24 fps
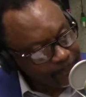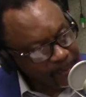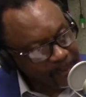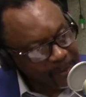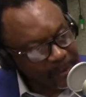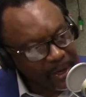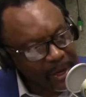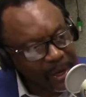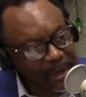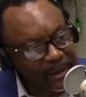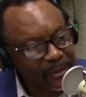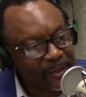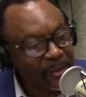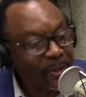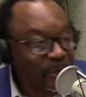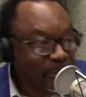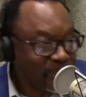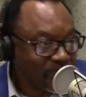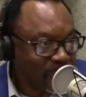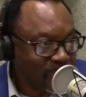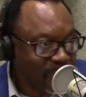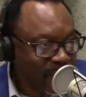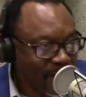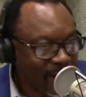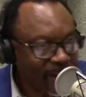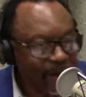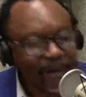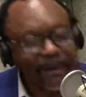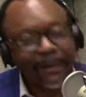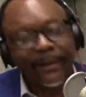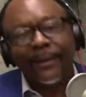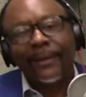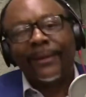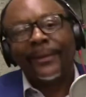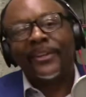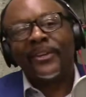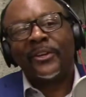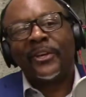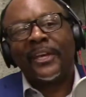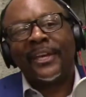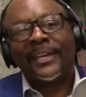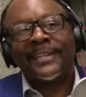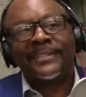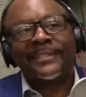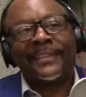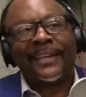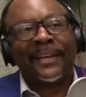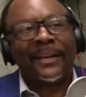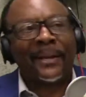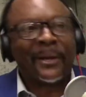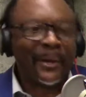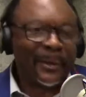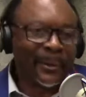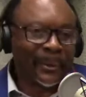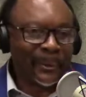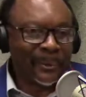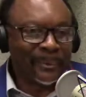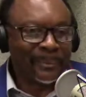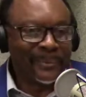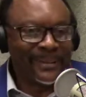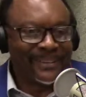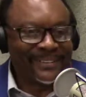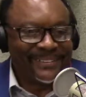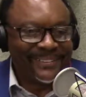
Okay, you know you are. You can't stay in a home.